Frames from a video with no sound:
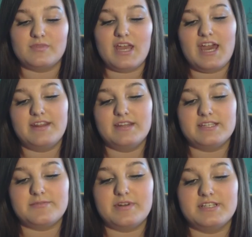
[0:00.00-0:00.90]
And then
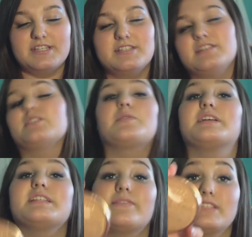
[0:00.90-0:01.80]
this one is in
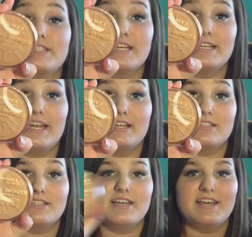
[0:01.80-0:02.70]
027
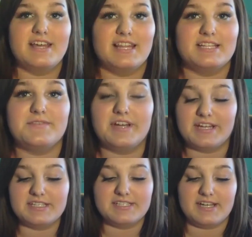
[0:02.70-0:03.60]
Sundance. That's funny
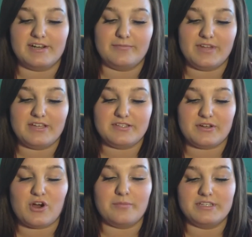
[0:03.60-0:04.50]
because they used to
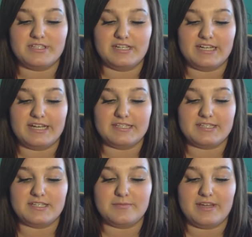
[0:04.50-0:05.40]
call me Sundance
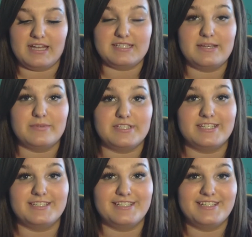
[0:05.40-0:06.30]
because my last name is
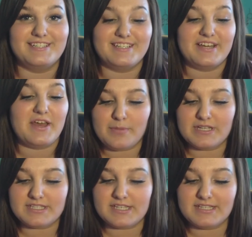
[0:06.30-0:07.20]
Sundin.
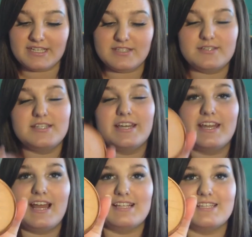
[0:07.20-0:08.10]
But Sundance looks like
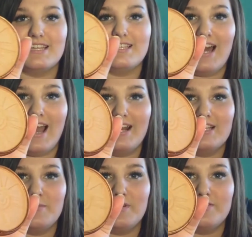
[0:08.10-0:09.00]
it has the
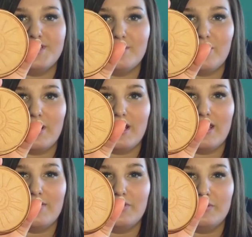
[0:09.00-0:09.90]
tiniest bit of shimmer in
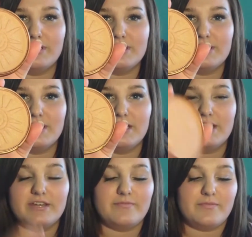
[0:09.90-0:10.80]
it, if you can
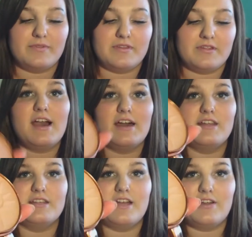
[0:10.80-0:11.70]
see. And
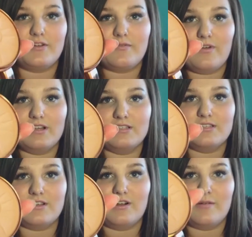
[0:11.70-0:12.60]
then the other
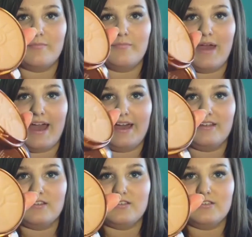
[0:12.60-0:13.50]
ones are
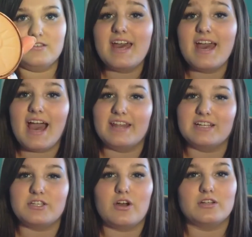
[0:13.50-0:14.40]
matte. I like
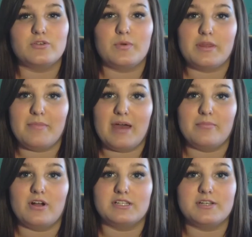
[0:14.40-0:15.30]
to contour with a matte
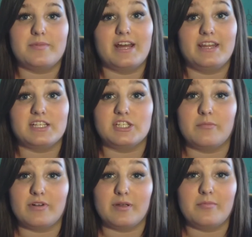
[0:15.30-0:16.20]
bronzer, but I like
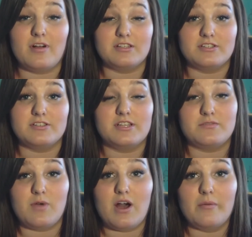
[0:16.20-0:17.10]
shimmery bronzers as
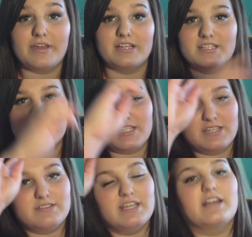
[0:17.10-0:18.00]
well because it just
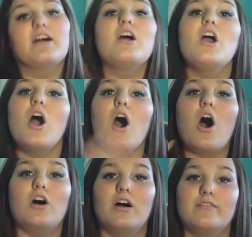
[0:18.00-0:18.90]
gives like a
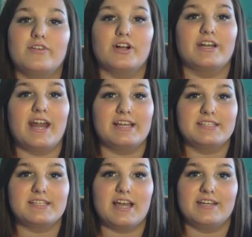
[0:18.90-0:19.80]
all over
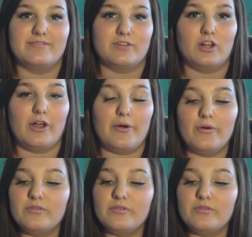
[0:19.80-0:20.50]
nice kind of glow.